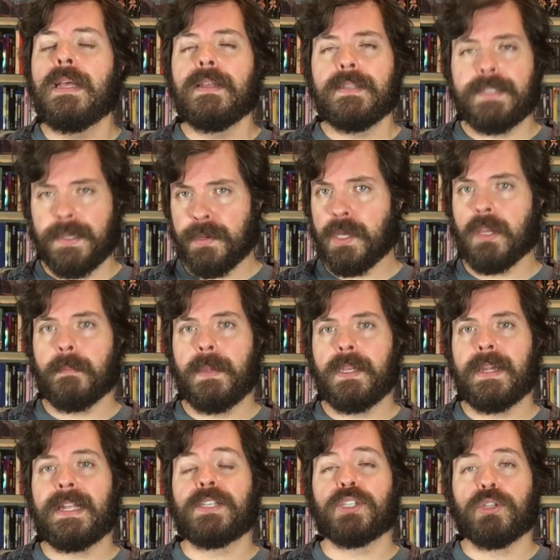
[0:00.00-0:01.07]
Cereal at
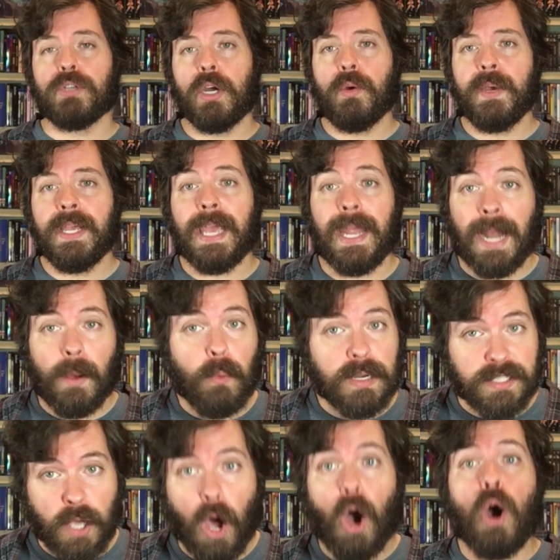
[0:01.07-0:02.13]
Midnight is growing, and I want
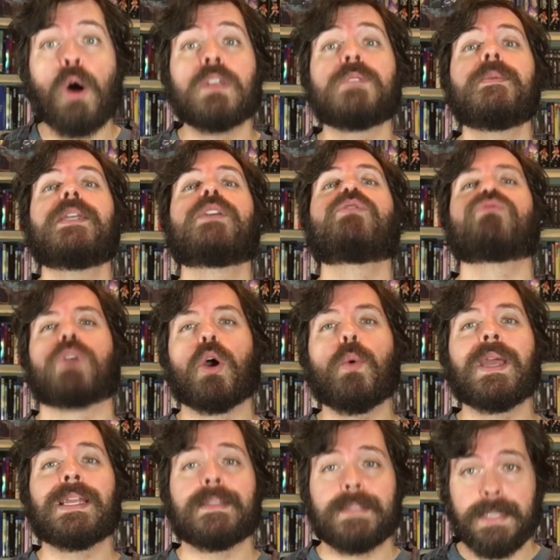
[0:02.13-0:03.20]
us all to be
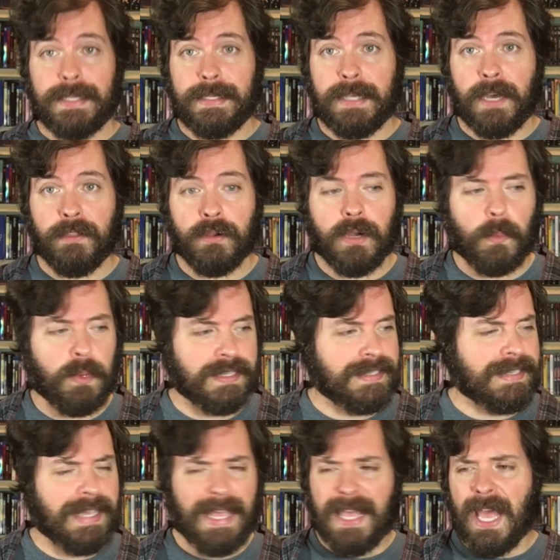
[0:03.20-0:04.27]
growing together. I want
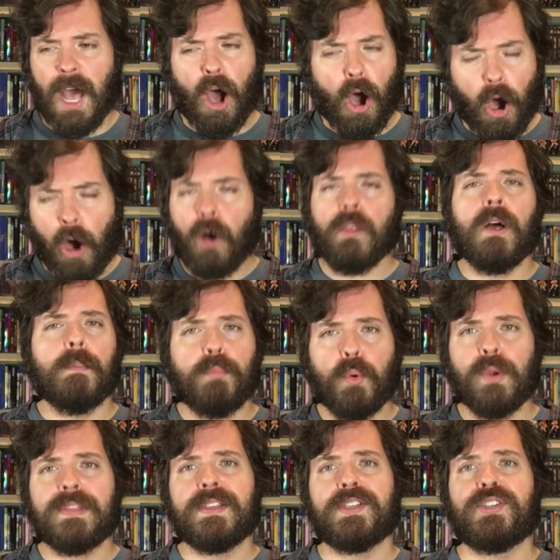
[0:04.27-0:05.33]
us all on
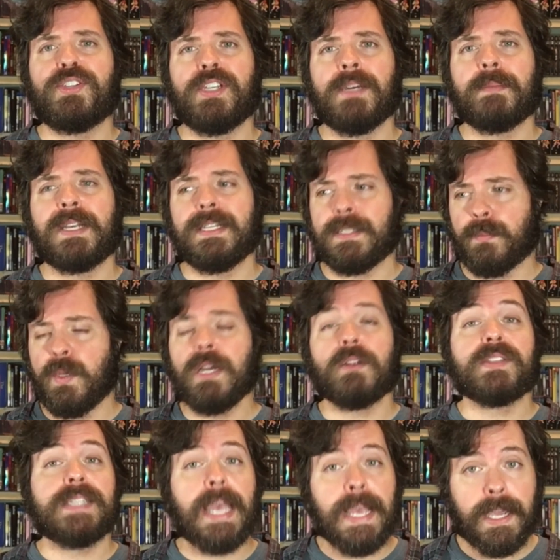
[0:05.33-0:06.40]
board this ship because we are
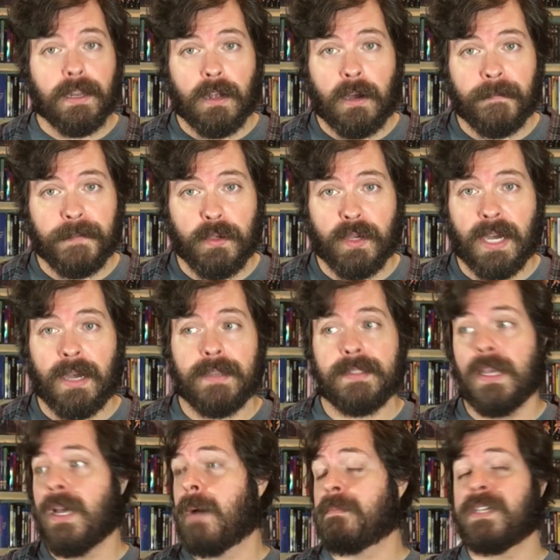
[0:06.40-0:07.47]
taking off, you guys.
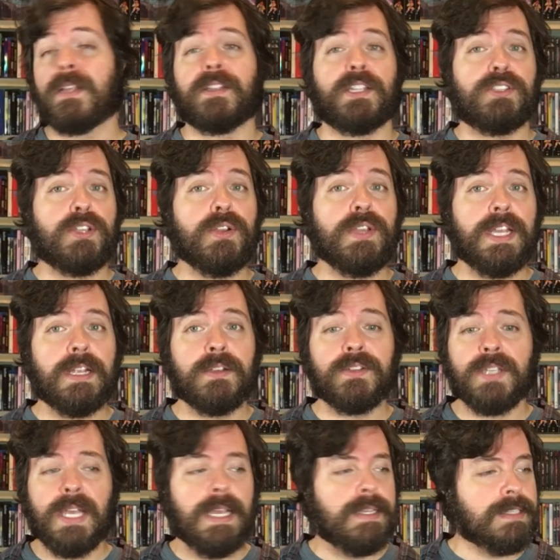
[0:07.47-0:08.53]
I'm telling you, two
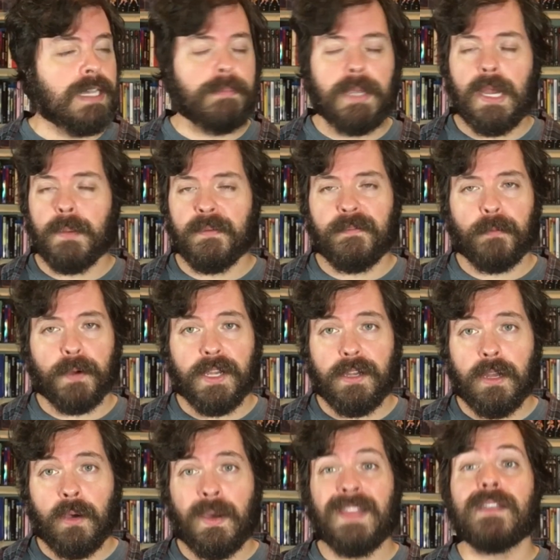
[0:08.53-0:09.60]
years, it's gonna be here before you
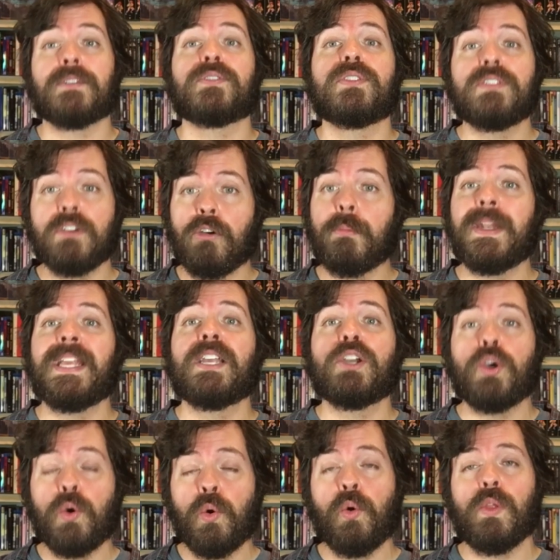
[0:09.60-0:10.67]
know it, and there are so many
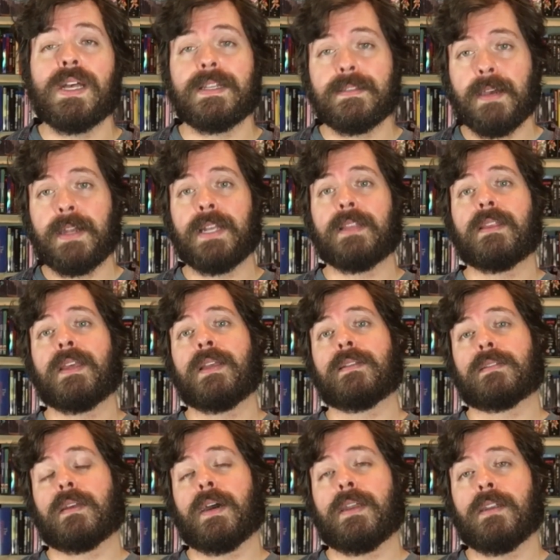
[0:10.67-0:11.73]
cool, exciting
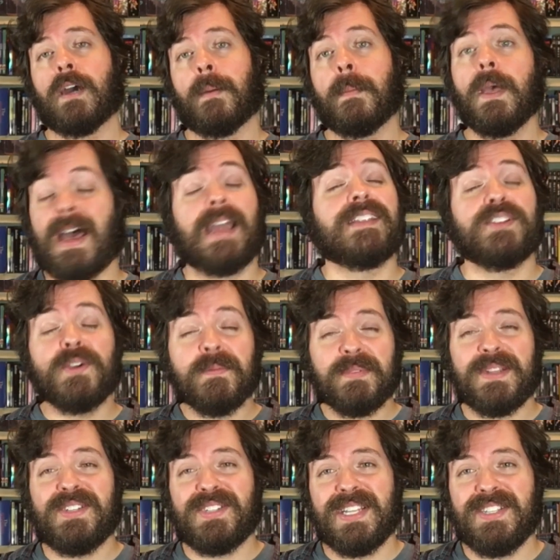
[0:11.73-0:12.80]
things lined up. I do
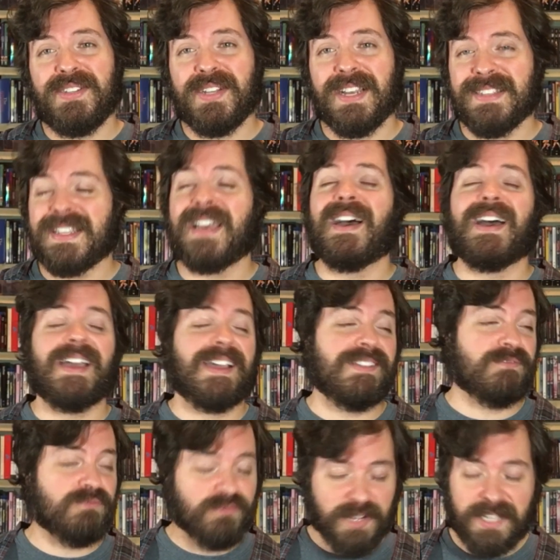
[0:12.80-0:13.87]
appreciate you guys. I, I,
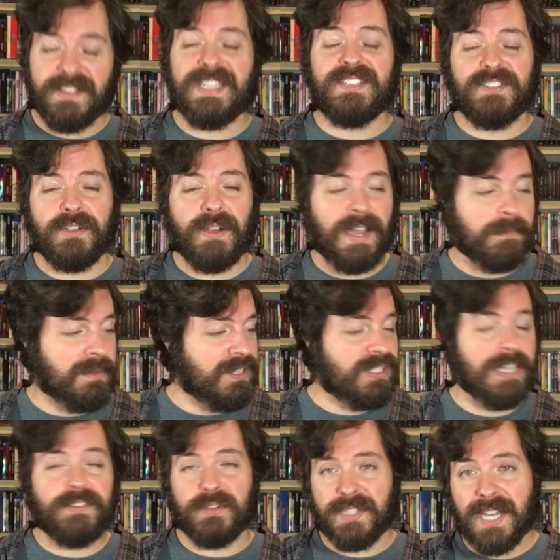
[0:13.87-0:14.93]
I really do. I
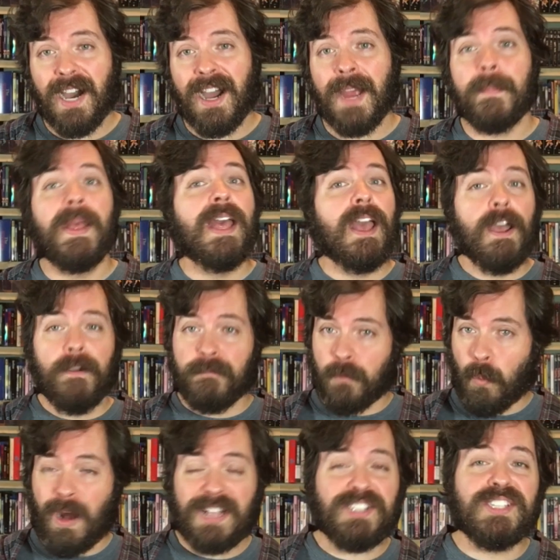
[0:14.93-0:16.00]
appreciate your time for
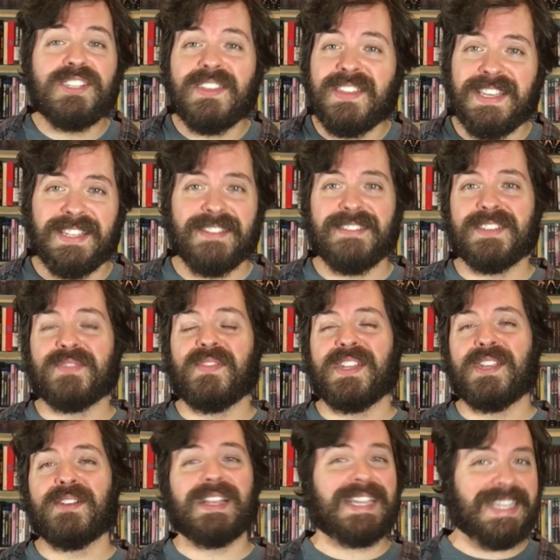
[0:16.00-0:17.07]
watching to the end of this
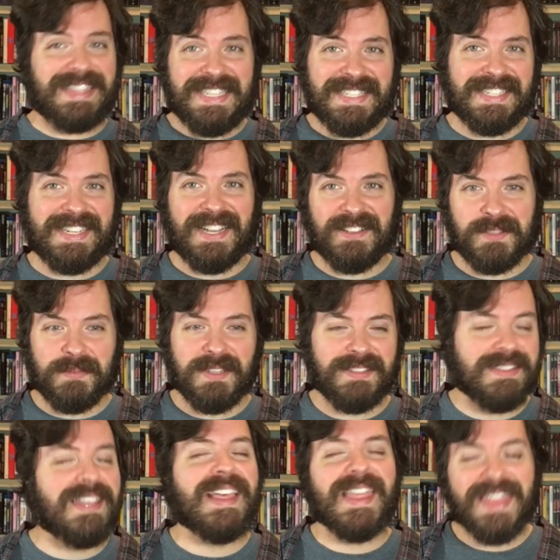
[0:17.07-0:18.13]
video to get these
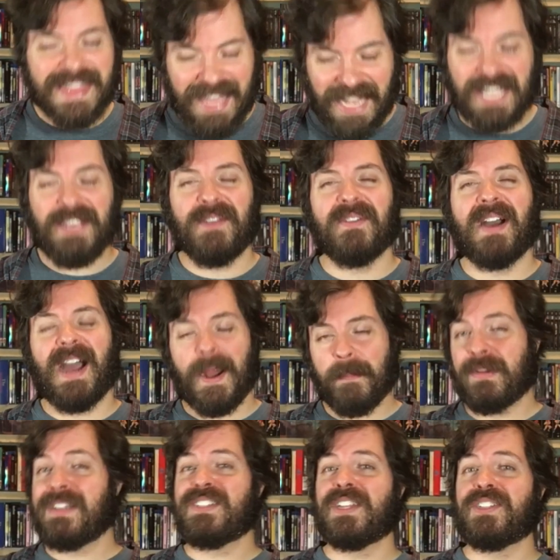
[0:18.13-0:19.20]
announcements thank you. I
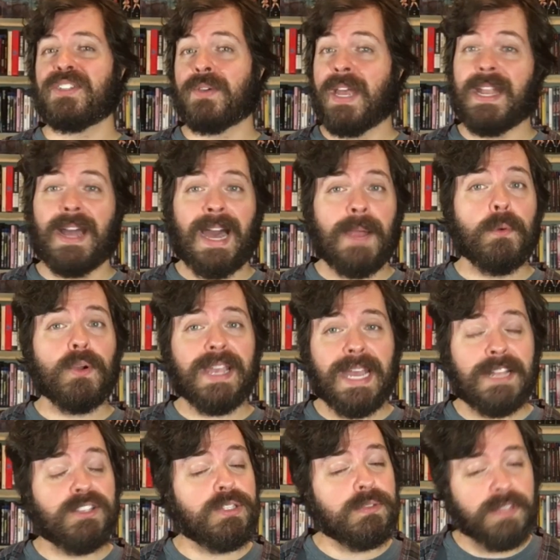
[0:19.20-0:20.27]
appreciate you, and I will
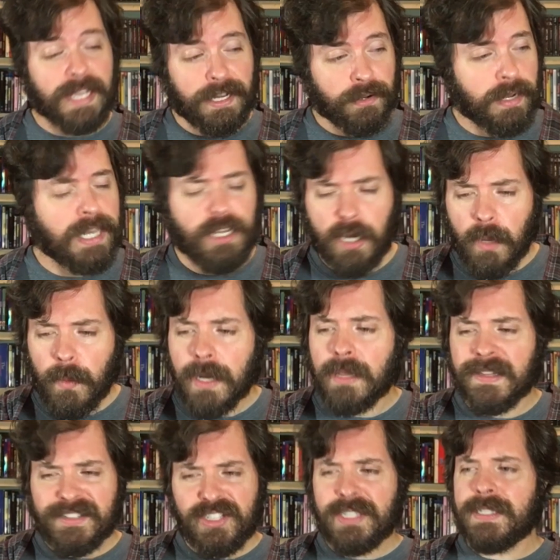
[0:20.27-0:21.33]
catch you later. And you know what?
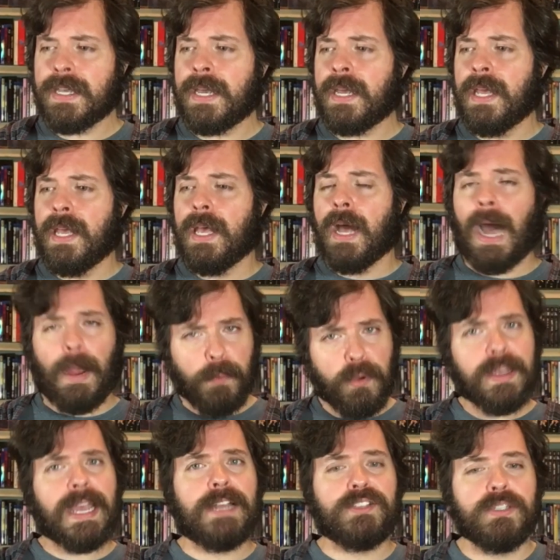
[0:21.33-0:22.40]
Let's just say I will
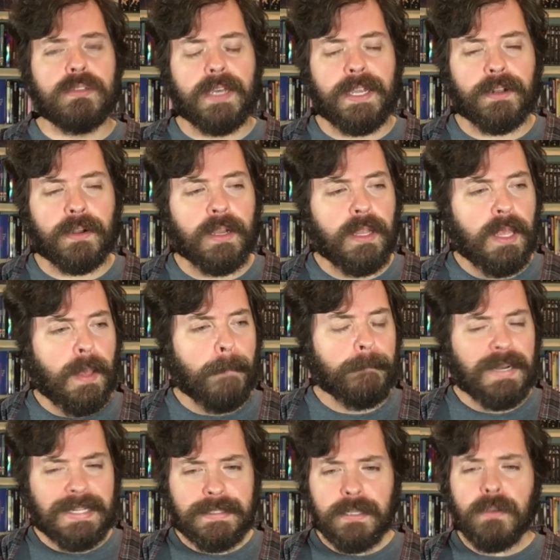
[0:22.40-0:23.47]
catch you later.
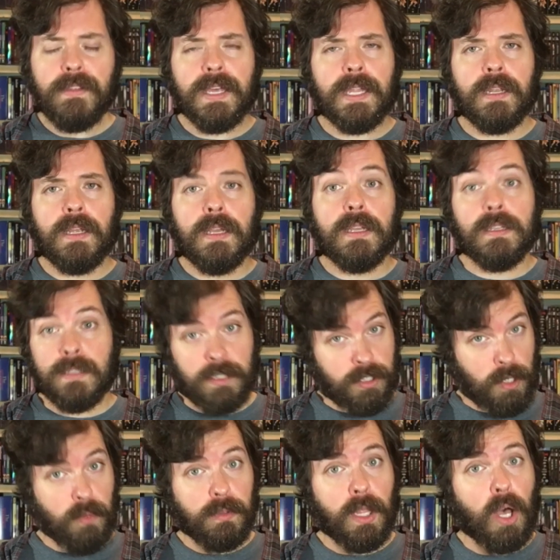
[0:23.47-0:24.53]
But until then,
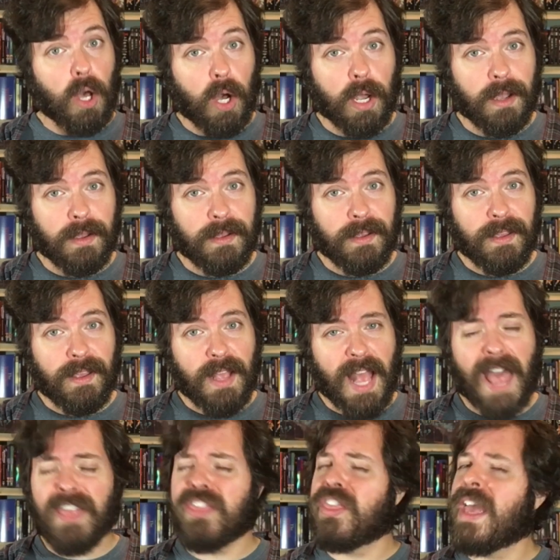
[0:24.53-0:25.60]
so long,
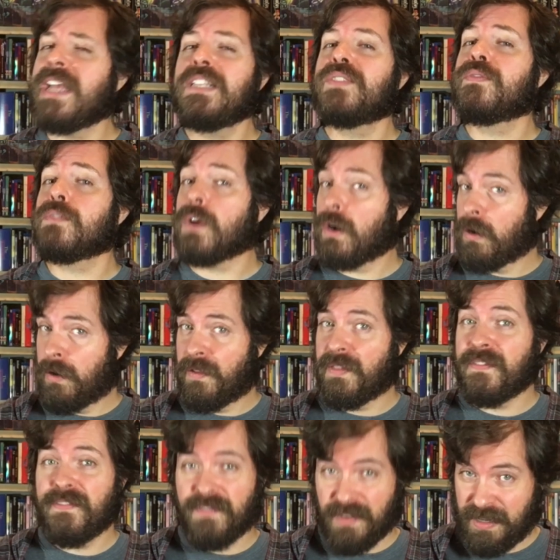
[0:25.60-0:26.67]
and thanks for all
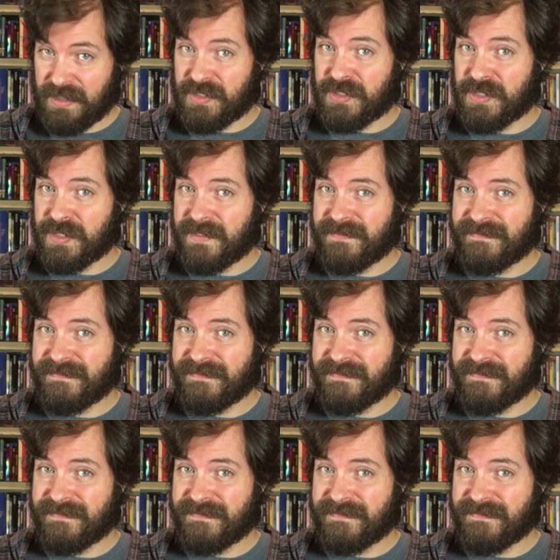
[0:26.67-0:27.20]
the fish.